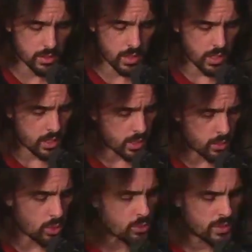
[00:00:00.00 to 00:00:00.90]
they would
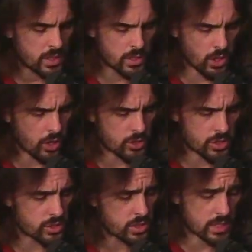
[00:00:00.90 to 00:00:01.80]
only enlarge their
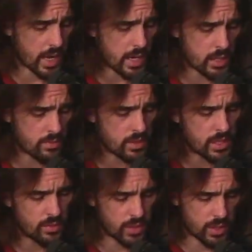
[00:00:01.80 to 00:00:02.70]
style of living